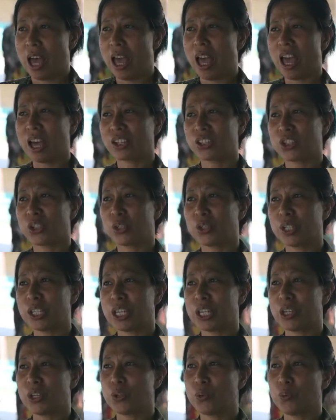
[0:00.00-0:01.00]

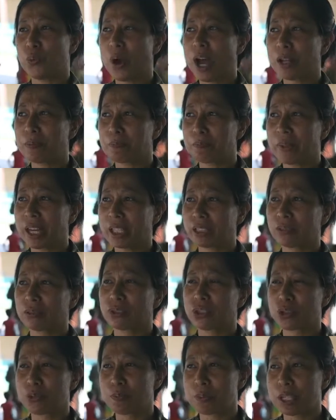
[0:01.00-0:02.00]
Actually, what meant
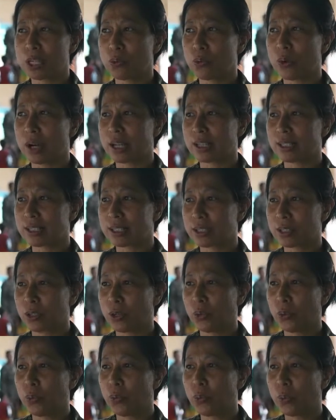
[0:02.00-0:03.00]
to me was
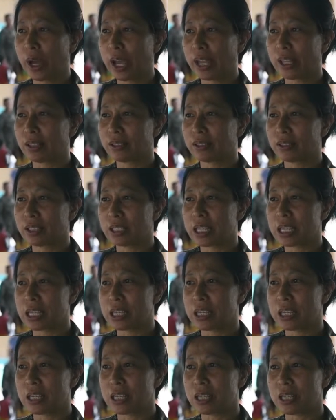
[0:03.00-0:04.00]
when
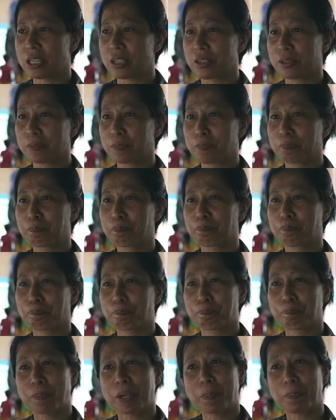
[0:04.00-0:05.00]
the
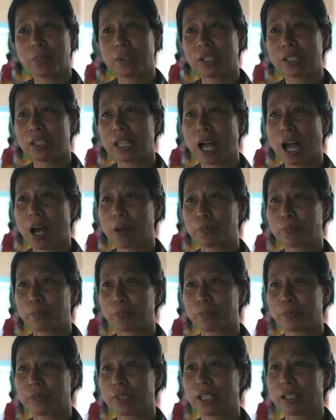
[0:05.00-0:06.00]
people up,
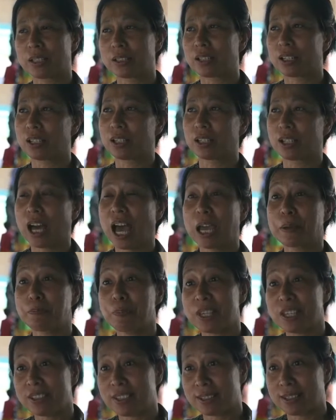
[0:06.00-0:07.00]
the, the
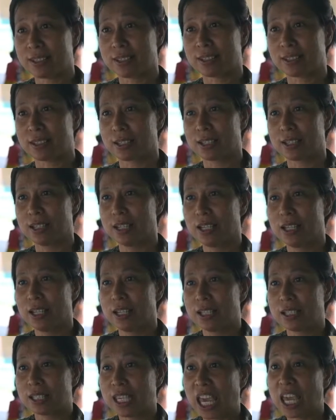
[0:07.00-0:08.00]
eyepiece
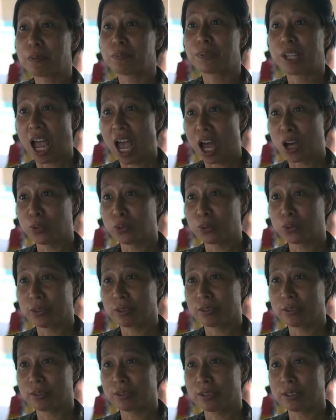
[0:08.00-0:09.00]
came
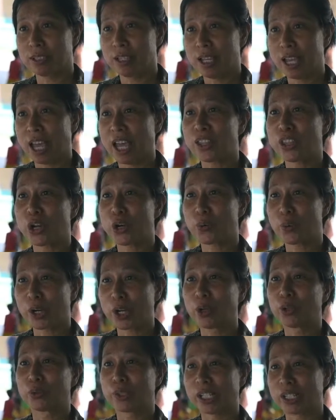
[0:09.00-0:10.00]
down and they
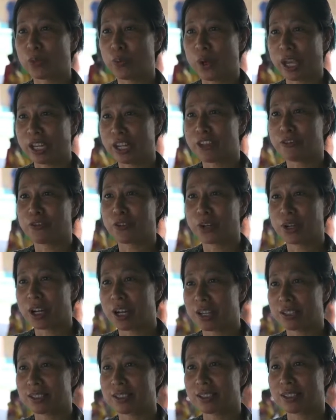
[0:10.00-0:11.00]
were already waiting for
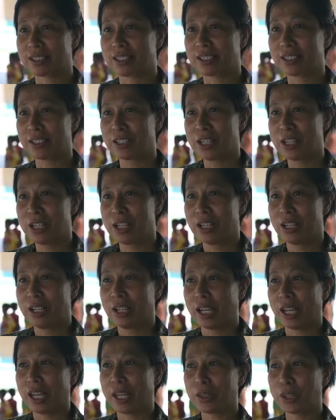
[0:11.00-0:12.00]
us
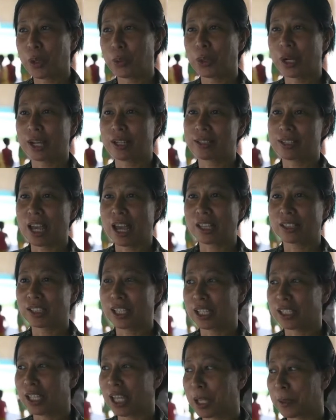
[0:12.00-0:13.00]
and they were
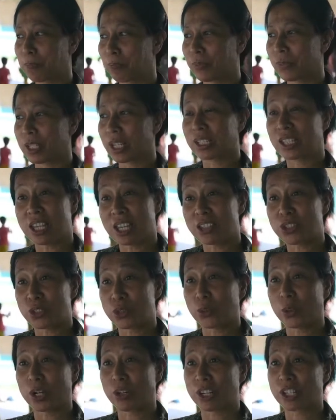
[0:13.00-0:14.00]
excited and the
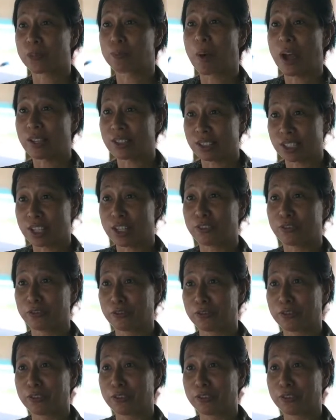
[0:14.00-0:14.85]
kids were responsive.